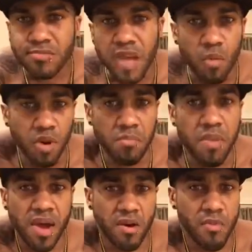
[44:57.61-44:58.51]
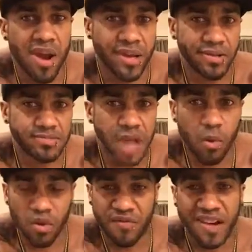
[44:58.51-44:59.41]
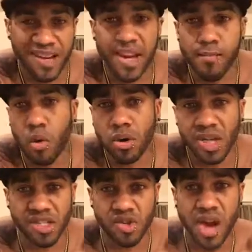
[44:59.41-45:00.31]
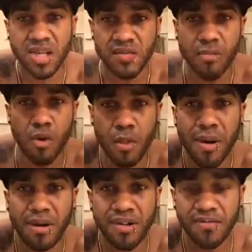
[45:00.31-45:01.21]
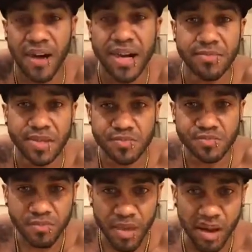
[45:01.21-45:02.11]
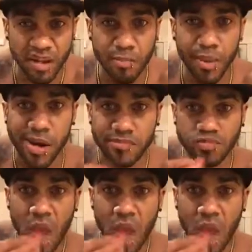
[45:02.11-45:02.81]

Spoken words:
It wouldn't make or break it. I wouldn't find it any more or less attractive. I'm more about good vibes and a good butt.